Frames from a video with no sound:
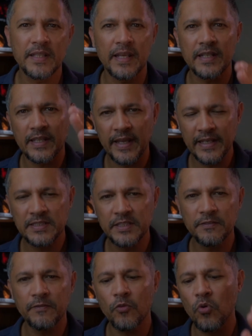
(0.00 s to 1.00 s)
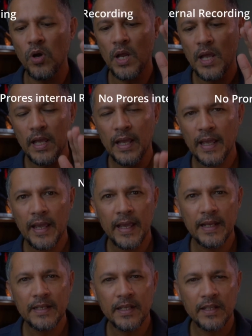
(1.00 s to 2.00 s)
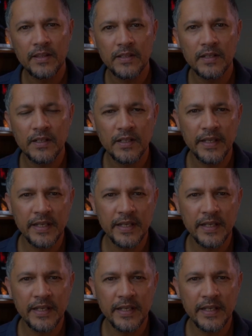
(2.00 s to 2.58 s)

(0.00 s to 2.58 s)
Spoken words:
that the XT4 and the